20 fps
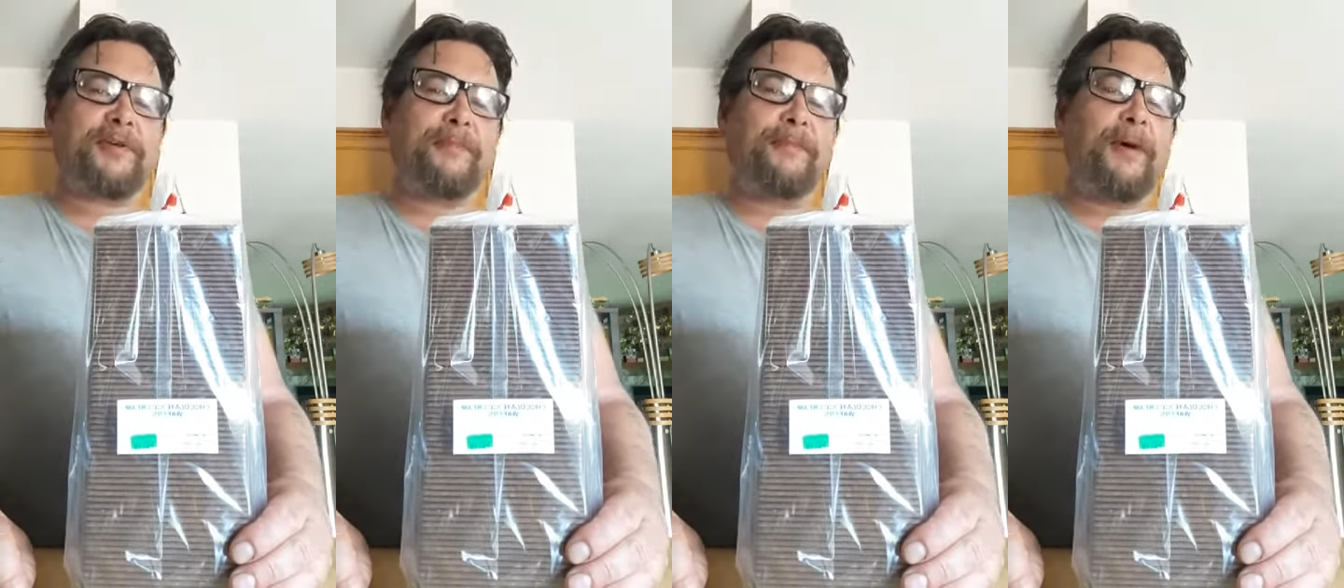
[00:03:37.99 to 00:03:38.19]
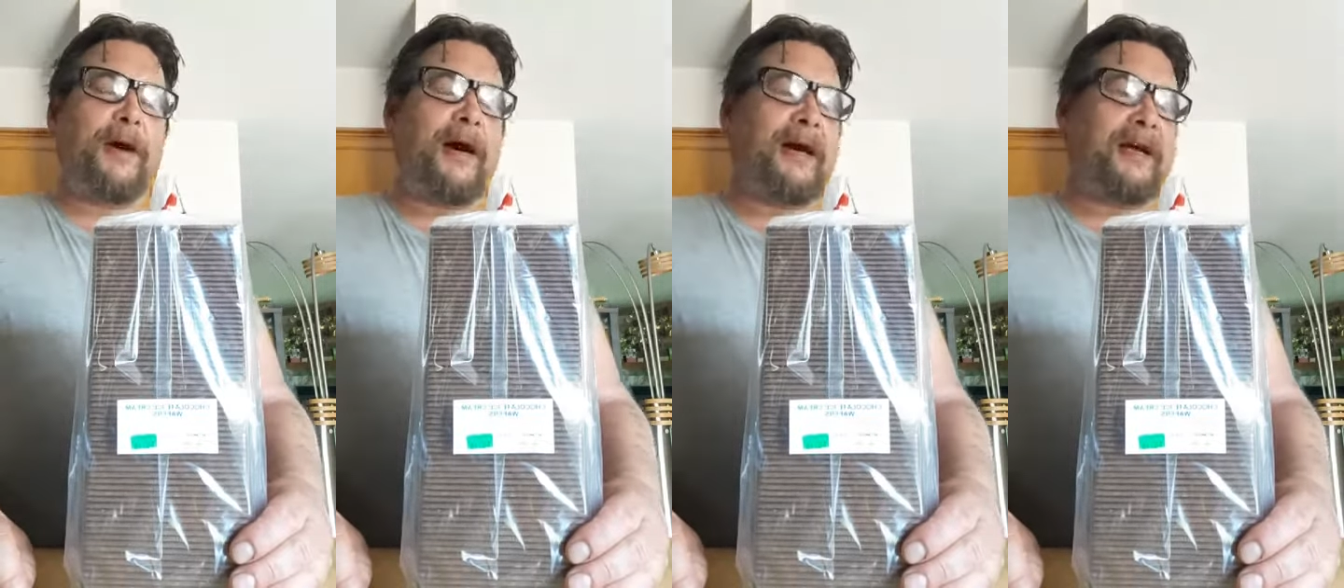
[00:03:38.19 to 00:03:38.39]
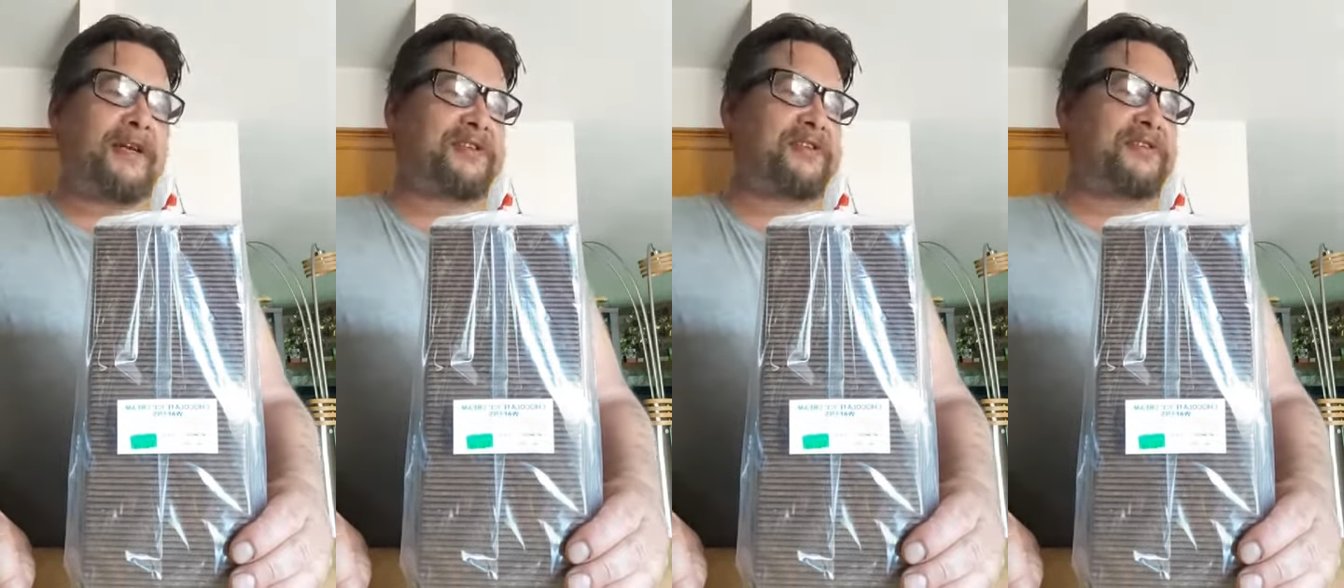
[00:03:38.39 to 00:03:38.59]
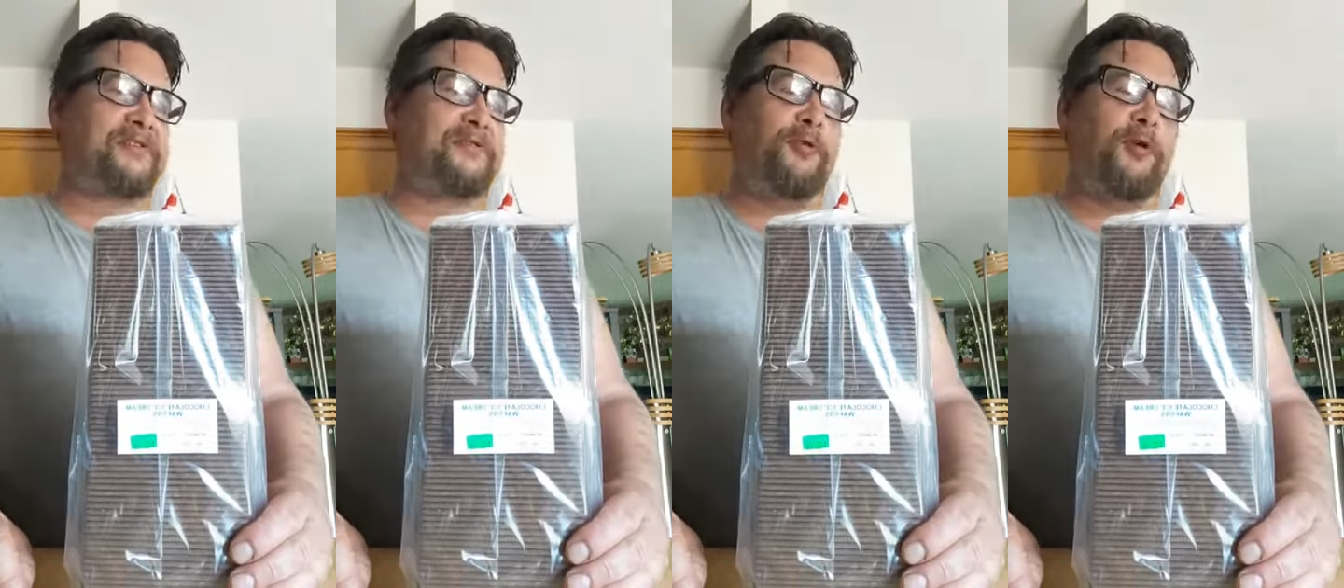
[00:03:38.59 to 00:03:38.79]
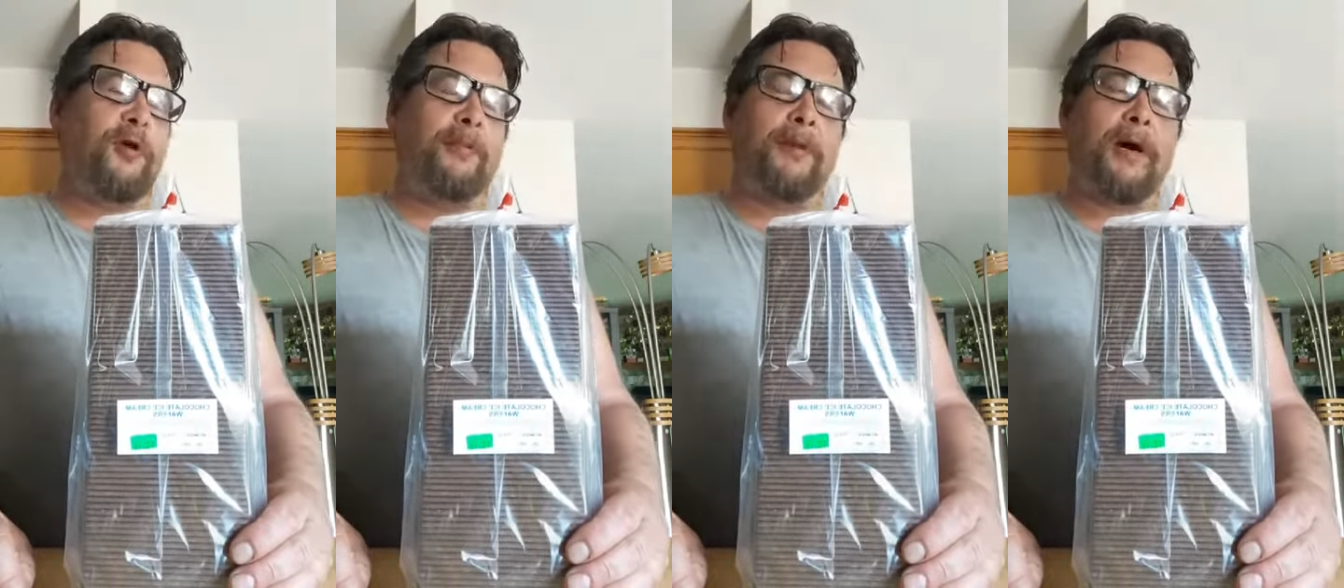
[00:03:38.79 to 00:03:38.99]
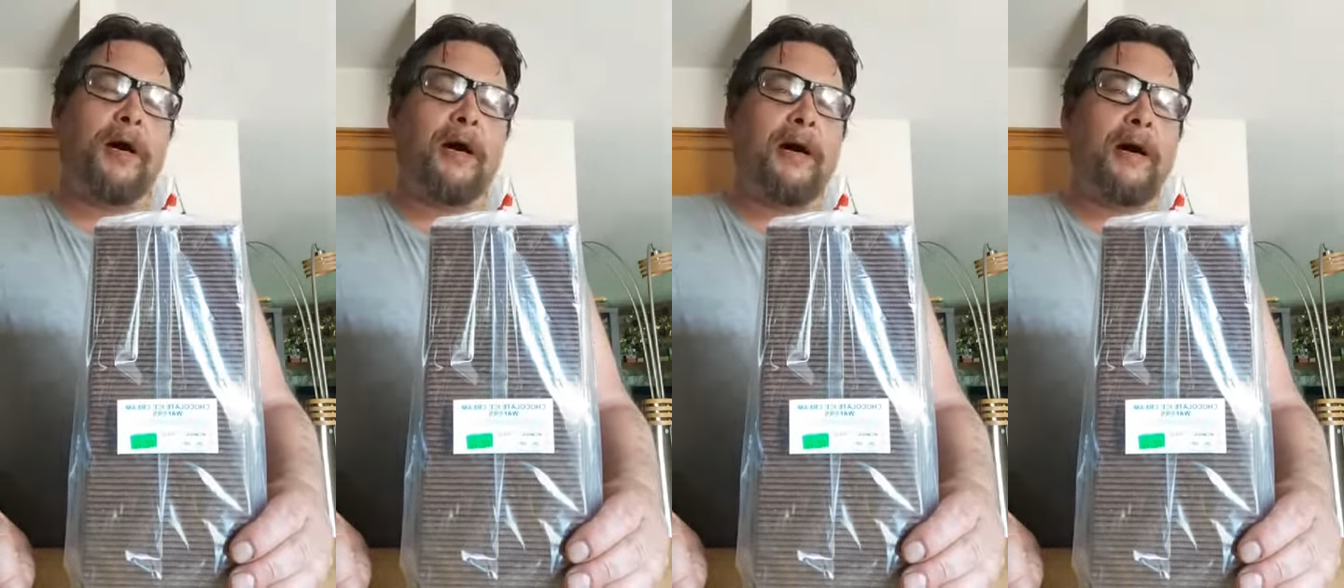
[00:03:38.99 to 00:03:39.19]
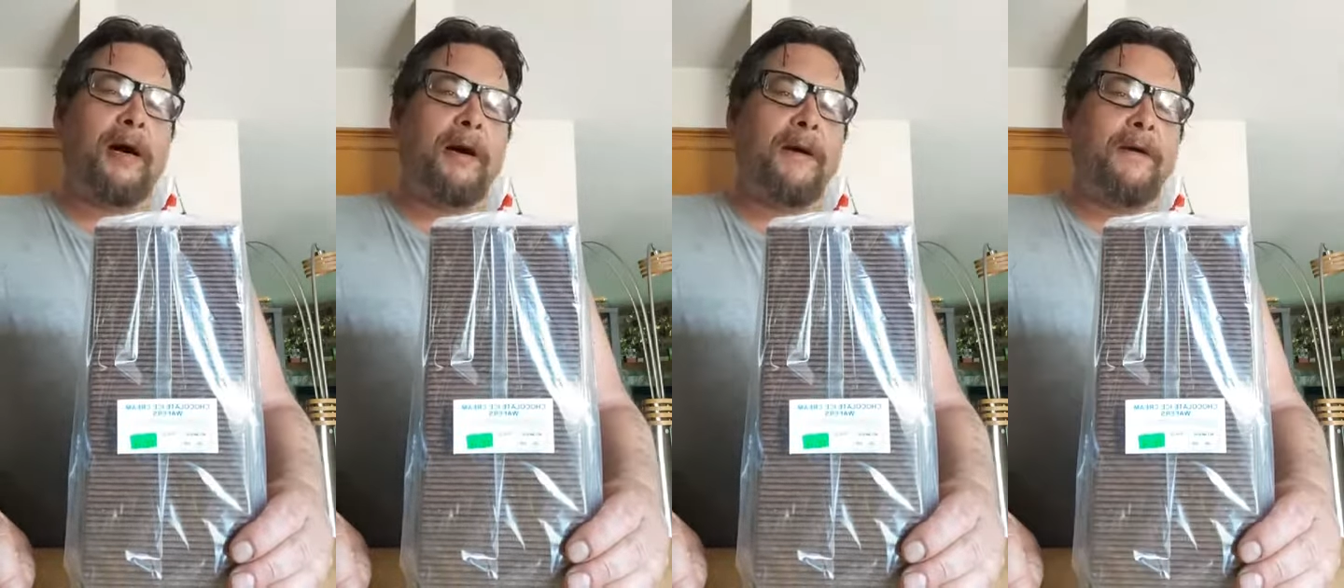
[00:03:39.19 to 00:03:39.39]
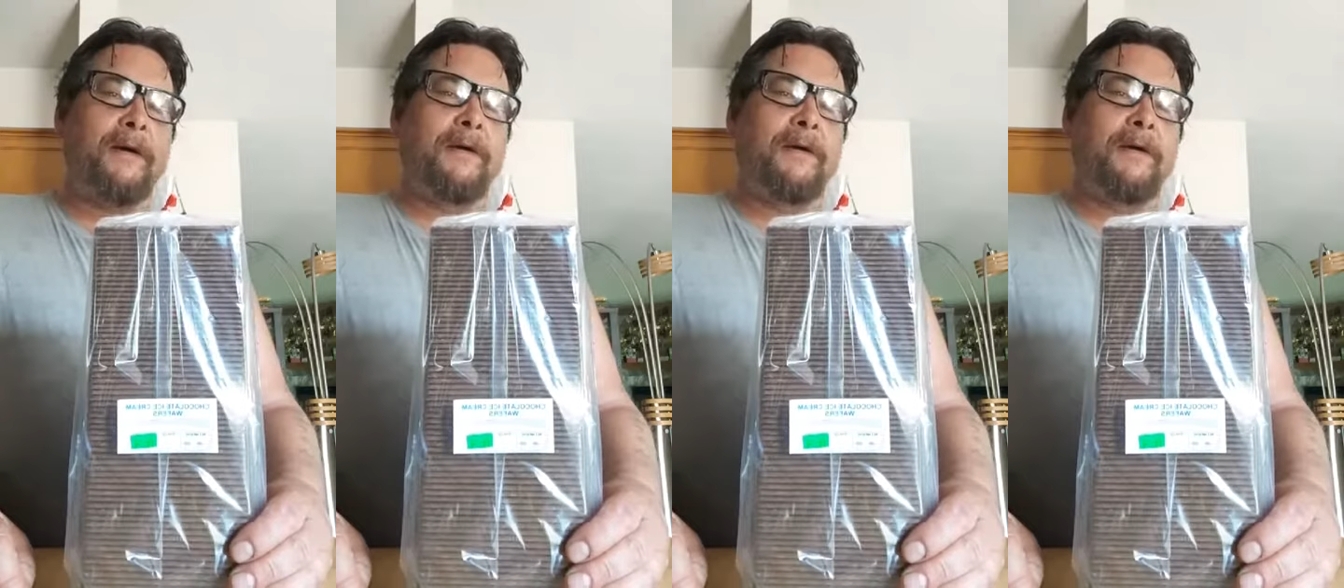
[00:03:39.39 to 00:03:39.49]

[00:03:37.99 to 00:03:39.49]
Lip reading: a box to them, or